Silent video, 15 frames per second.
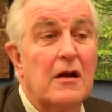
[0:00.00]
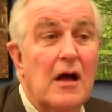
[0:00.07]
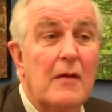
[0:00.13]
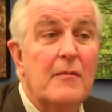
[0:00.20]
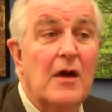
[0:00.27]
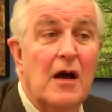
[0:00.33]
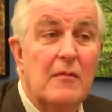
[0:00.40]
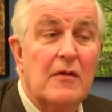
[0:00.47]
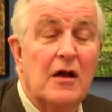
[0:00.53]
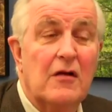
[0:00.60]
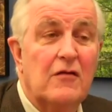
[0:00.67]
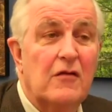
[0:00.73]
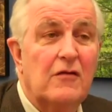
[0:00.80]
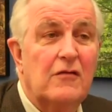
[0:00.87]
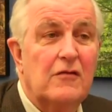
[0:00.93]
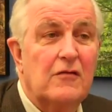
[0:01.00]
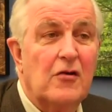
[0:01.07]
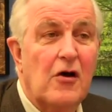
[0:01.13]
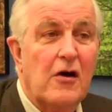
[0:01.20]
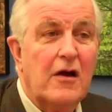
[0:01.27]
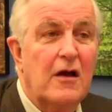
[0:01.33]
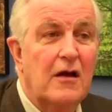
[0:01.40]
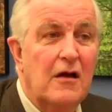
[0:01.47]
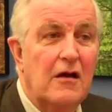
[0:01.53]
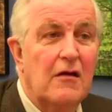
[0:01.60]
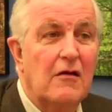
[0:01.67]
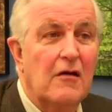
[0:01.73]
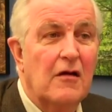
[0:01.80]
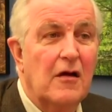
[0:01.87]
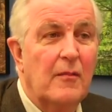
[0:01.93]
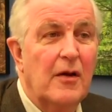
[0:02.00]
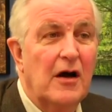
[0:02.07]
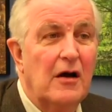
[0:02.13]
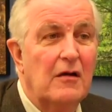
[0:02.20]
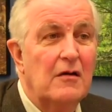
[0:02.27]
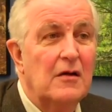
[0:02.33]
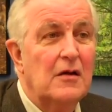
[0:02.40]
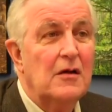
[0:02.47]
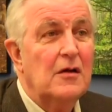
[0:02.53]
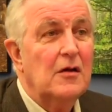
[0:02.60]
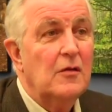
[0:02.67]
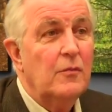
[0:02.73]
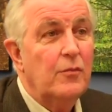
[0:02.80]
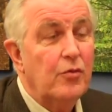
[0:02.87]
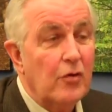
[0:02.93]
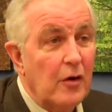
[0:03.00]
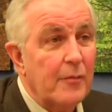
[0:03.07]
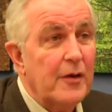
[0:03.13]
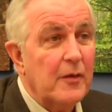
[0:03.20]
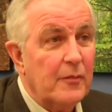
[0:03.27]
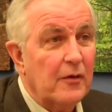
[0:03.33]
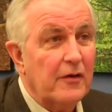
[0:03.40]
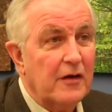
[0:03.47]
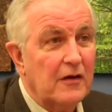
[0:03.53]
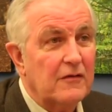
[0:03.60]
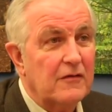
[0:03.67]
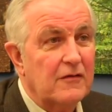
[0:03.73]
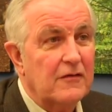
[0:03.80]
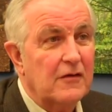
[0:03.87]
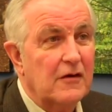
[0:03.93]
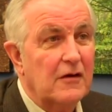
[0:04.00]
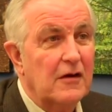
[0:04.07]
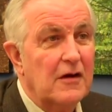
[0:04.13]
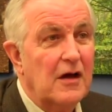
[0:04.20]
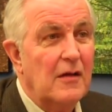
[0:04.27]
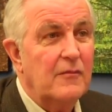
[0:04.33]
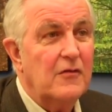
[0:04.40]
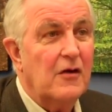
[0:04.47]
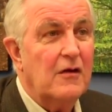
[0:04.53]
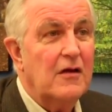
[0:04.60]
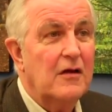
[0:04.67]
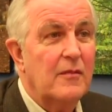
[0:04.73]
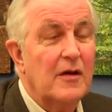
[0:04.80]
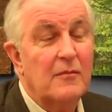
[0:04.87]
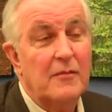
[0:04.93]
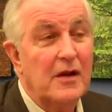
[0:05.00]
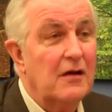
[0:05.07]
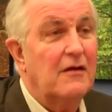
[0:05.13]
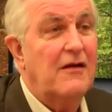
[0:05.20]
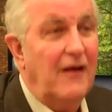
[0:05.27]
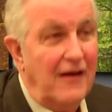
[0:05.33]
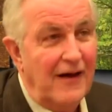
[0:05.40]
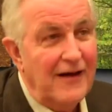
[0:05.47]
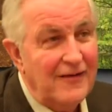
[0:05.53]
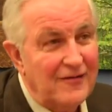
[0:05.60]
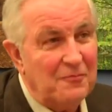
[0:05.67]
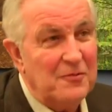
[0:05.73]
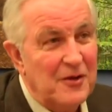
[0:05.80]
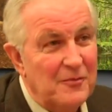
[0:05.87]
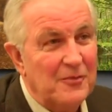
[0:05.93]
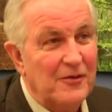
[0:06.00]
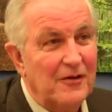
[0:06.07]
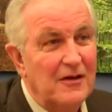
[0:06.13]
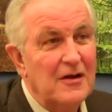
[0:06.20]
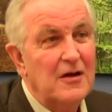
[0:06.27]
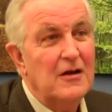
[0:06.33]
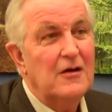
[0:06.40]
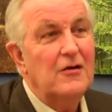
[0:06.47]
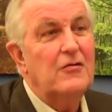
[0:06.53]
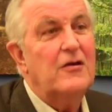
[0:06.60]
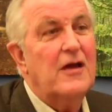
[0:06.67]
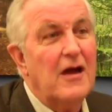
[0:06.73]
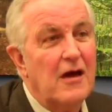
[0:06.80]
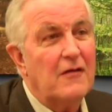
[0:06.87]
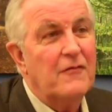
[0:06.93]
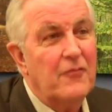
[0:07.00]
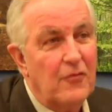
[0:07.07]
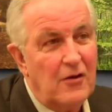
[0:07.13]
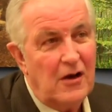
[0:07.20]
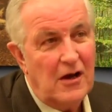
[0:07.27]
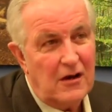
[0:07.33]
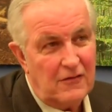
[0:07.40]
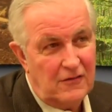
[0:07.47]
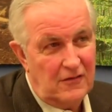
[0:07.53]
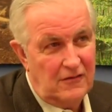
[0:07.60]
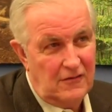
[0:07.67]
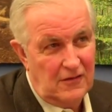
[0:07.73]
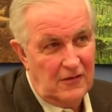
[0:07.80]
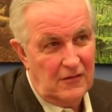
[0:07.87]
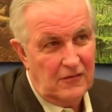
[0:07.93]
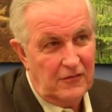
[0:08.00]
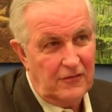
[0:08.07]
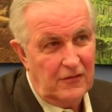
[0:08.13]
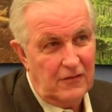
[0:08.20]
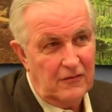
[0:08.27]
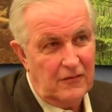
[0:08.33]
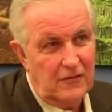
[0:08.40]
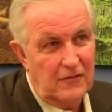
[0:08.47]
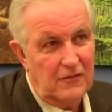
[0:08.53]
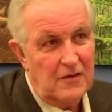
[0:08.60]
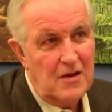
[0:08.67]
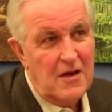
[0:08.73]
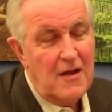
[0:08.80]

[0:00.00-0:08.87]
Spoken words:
And I'm not just talking here about poor people necessarily. I'm talking about middle-class people who can't afford access to legal services.